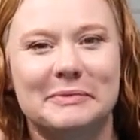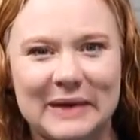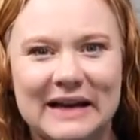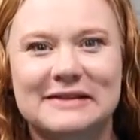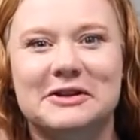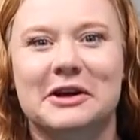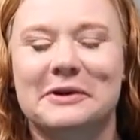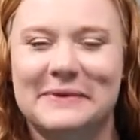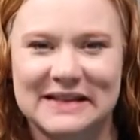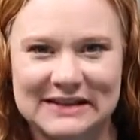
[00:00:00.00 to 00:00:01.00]
but you're
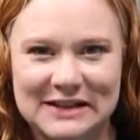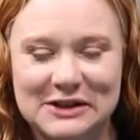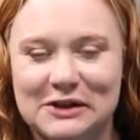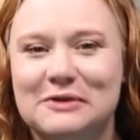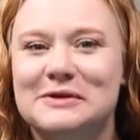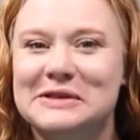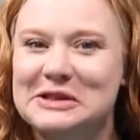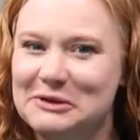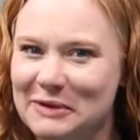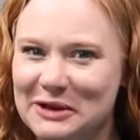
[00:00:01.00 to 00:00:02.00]
gonna wanna stay tuned
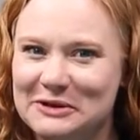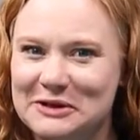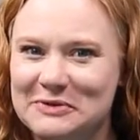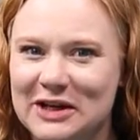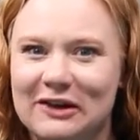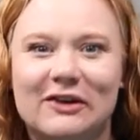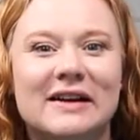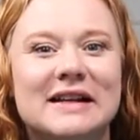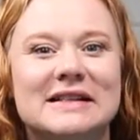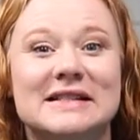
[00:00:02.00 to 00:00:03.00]
to my YouTube
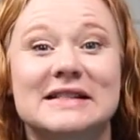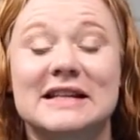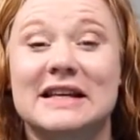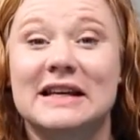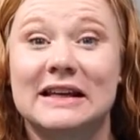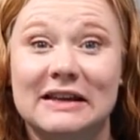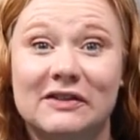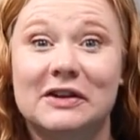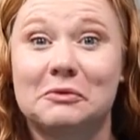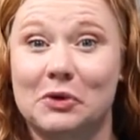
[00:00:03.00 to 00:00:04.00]
channel to see
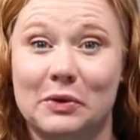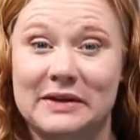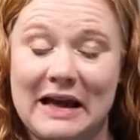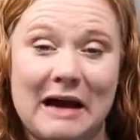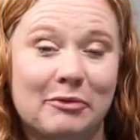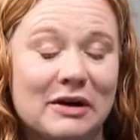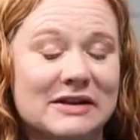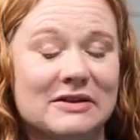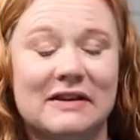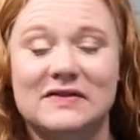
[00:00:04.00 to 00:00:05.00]
even more with the hat
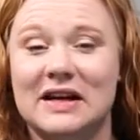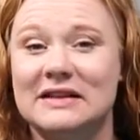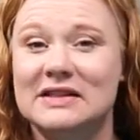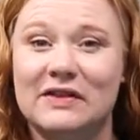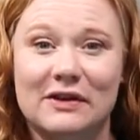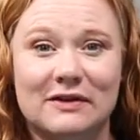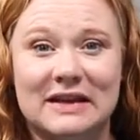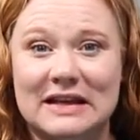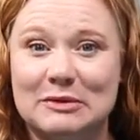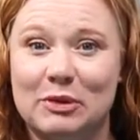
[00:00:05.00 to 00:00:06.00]
press. So I have tons of other
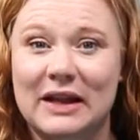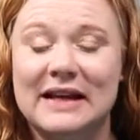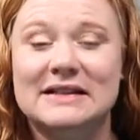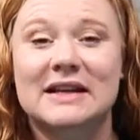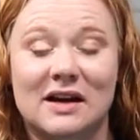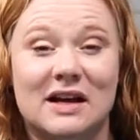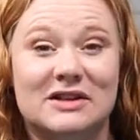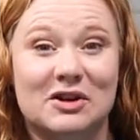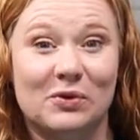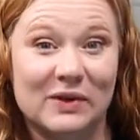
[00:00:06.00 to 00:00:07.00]
things planned,
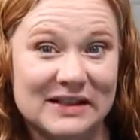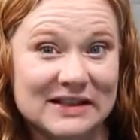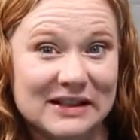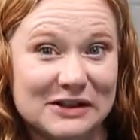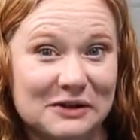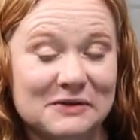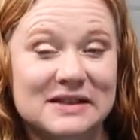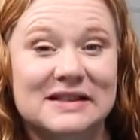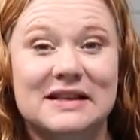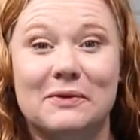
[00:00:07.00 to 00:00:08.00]
and so you'll wanna stay tuned
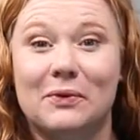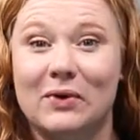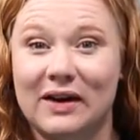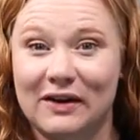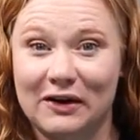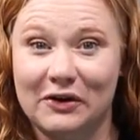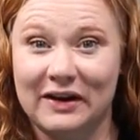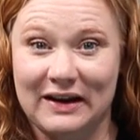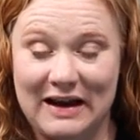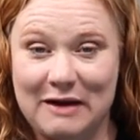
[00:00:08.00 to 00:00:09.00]
to see what all
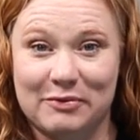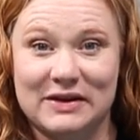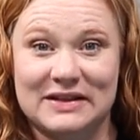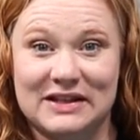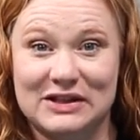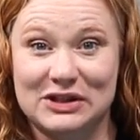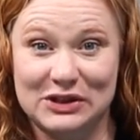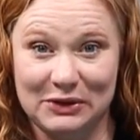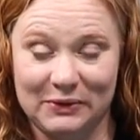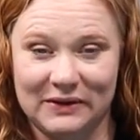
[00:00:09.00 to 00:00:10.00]
Cricut Hat Press can
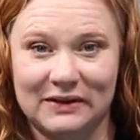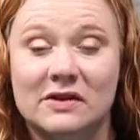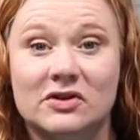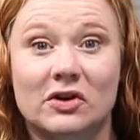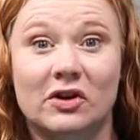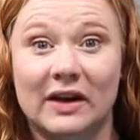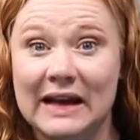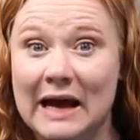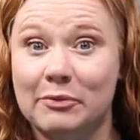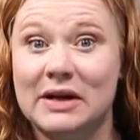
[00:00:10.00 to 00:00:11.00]
do. So the
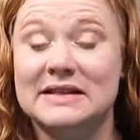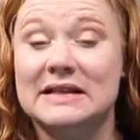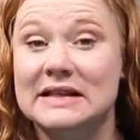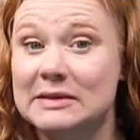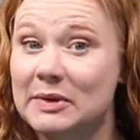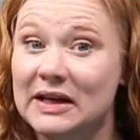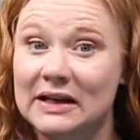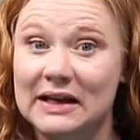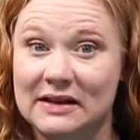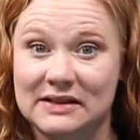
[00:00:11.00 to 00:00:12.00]
Cricut Hat Press is being
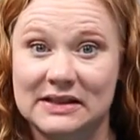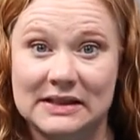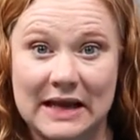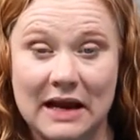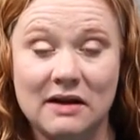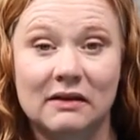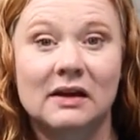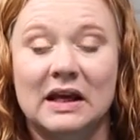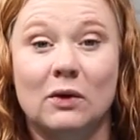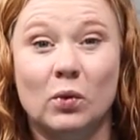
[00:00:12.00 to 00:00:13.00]
announced today.
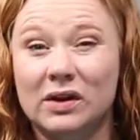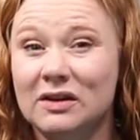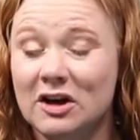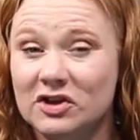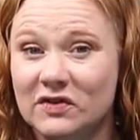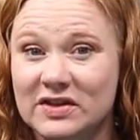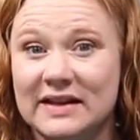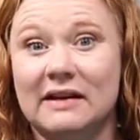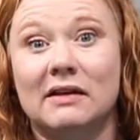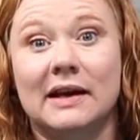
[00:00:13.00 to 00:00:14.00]
It will launch for
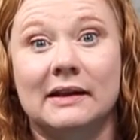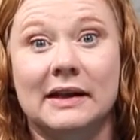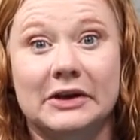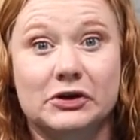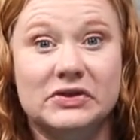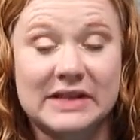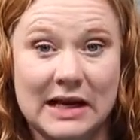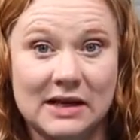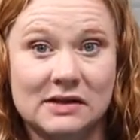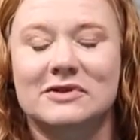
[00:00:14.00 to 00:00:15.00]
sale at a later
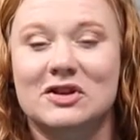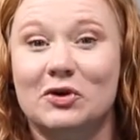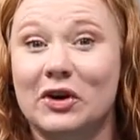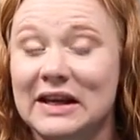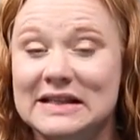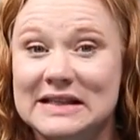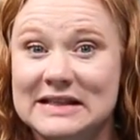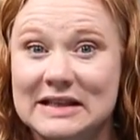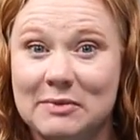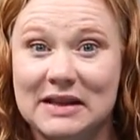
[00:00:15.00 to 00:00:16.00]
date. So Cricut
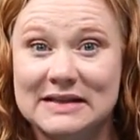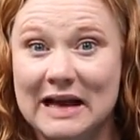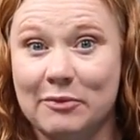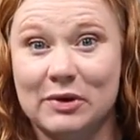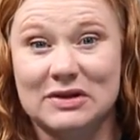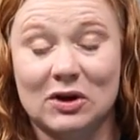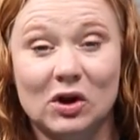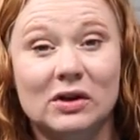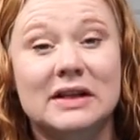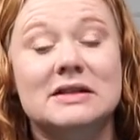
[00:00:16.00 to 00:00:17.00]
did send me this hat press
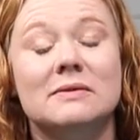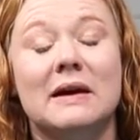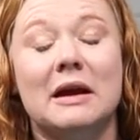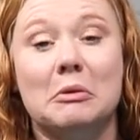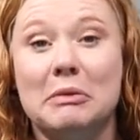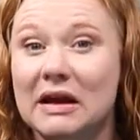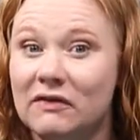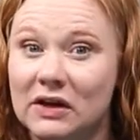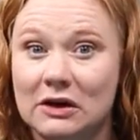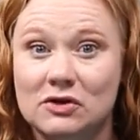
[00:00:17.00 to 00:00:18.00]
early so I could make
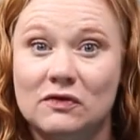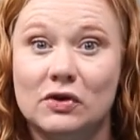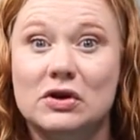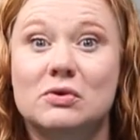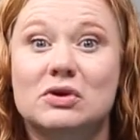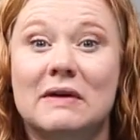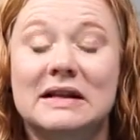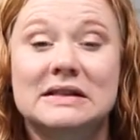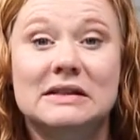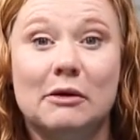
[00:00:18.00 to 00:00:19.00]
videos for you, so
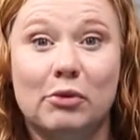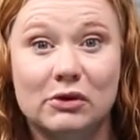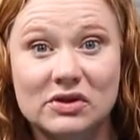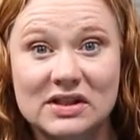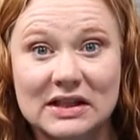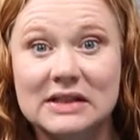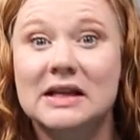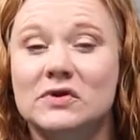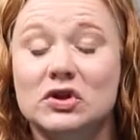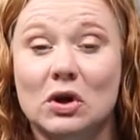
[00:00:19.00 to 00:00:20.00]
I did not purchase it.
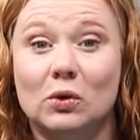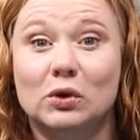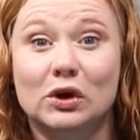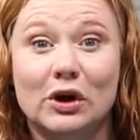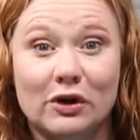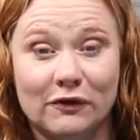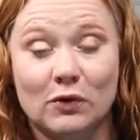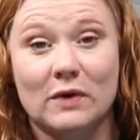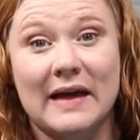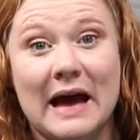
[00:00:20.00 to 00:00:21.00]
So look
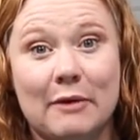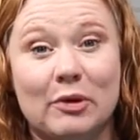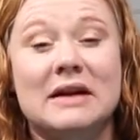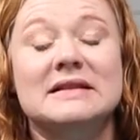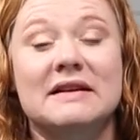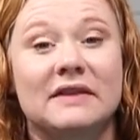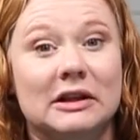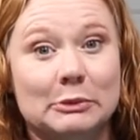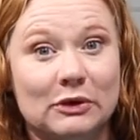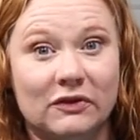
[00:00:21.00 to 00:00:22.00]
for the hat press
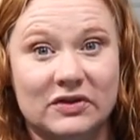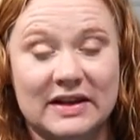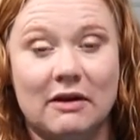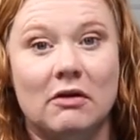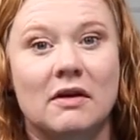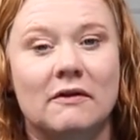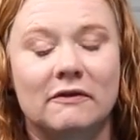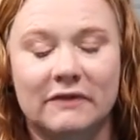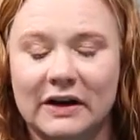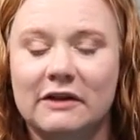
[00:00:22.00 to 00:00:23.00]
available for sale
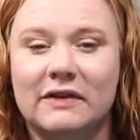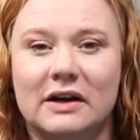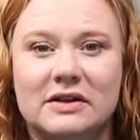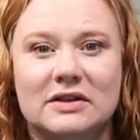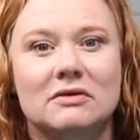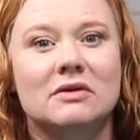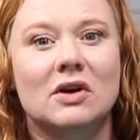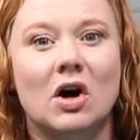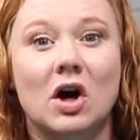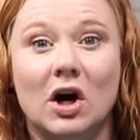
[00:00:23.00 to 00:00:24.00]
very, very soon
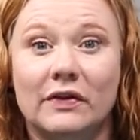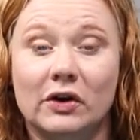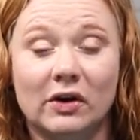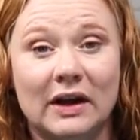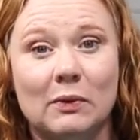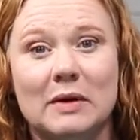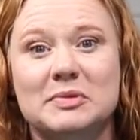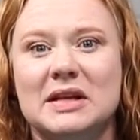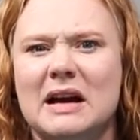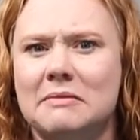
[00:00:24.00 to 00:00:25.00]
on the Cricut
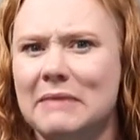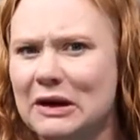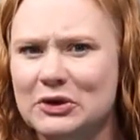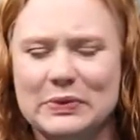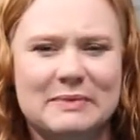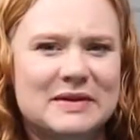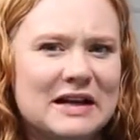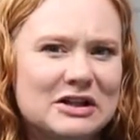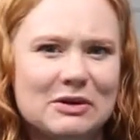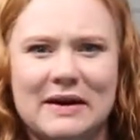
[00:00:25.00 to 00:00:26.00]
website, Michaels
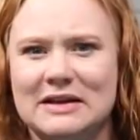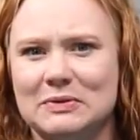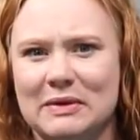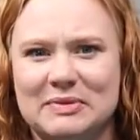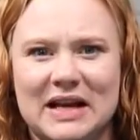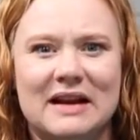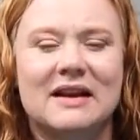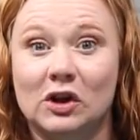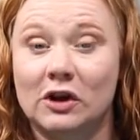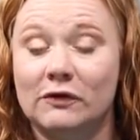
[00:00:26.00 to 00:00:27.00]
website, Joanne's
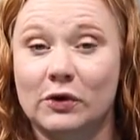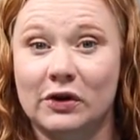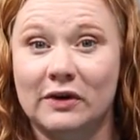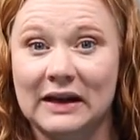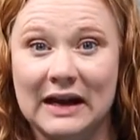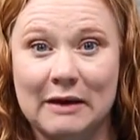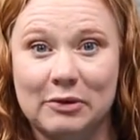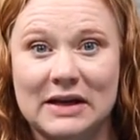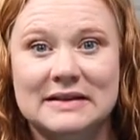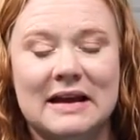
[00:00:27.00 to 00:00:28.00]
website. Look for the Cricut hat
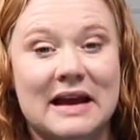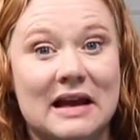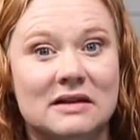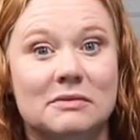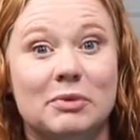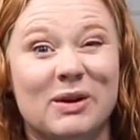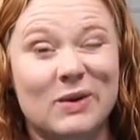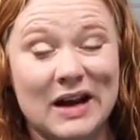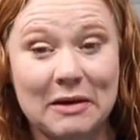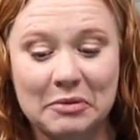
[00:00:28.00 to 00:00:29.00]
press and pick
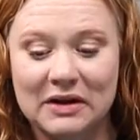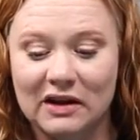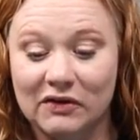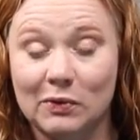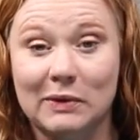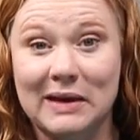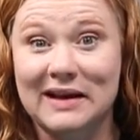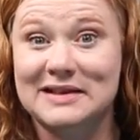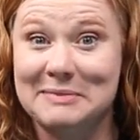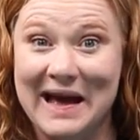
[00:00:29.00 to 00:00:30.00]
one up if you want to
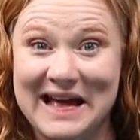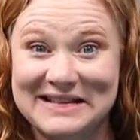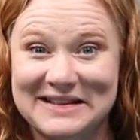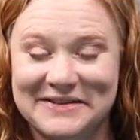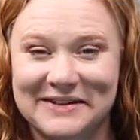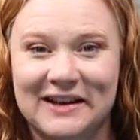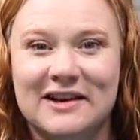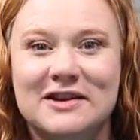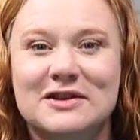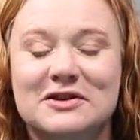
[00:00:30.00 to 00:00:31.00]
make some hats.
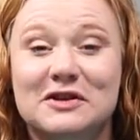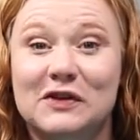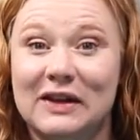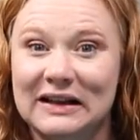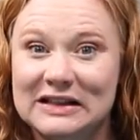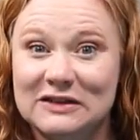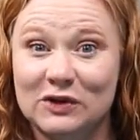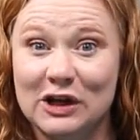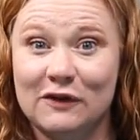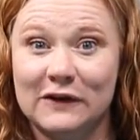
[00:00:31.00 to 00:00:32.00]
So if you like this
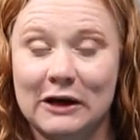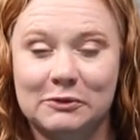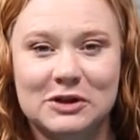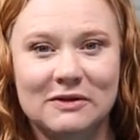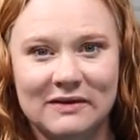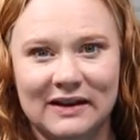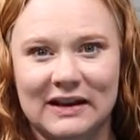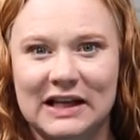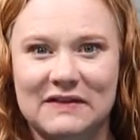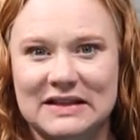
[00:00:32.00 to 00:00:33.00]
video, if it helped you,
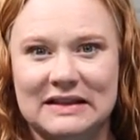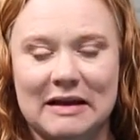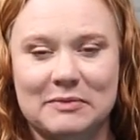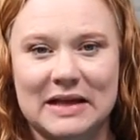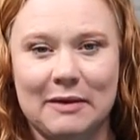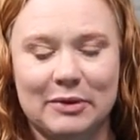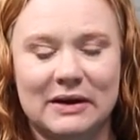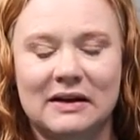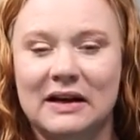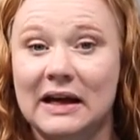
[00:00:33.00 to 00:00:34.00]
give us a thumbs up.
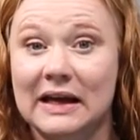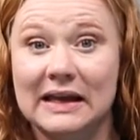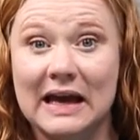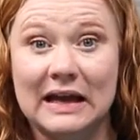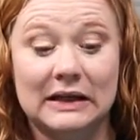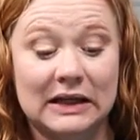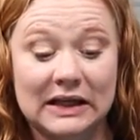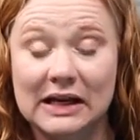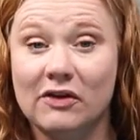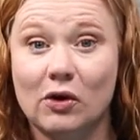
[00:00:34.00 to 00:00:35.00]
Again,
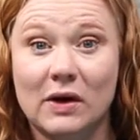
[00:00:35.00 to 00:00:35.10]
any other